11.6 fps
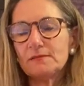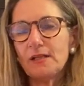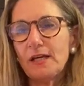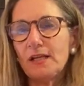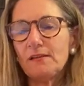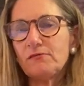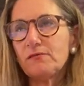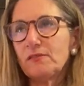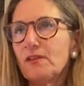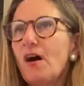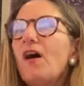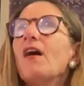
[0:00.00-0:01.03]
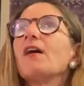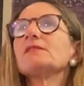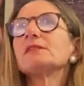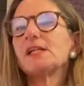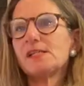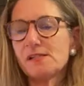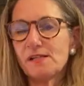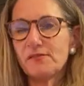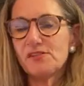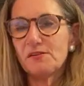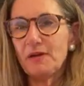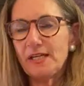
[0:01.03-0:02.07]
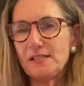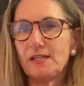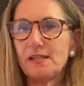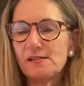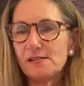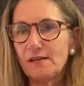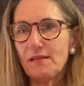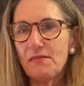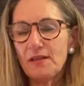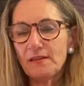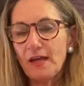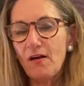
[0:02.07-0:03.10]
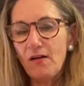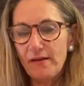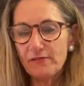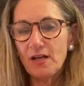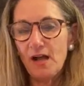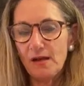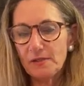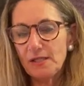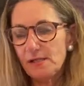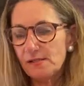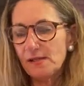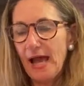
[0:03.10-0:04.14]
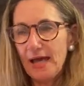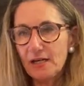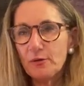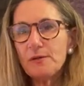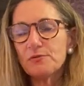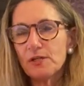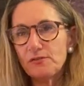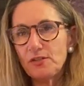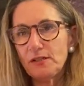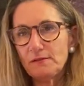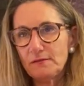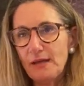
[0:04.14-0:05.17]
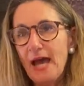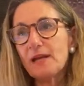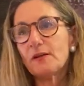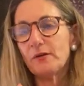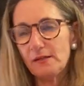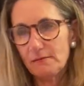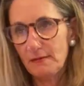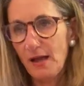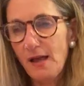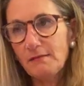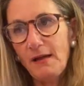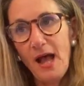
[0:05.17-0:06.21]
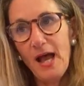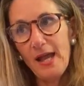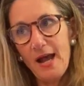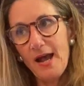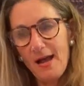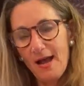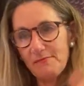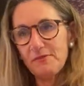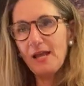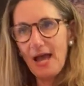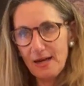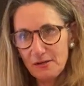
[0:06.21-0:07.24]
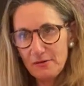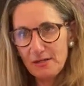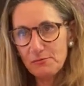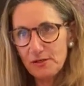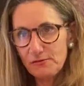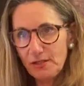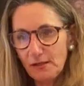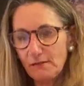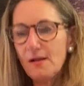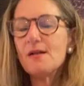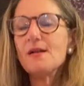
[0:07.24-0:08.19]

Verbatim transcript: a long list of some ideas, and the thing they all have in common is adequate protein, adequate, not high, high, high, but adequate protein,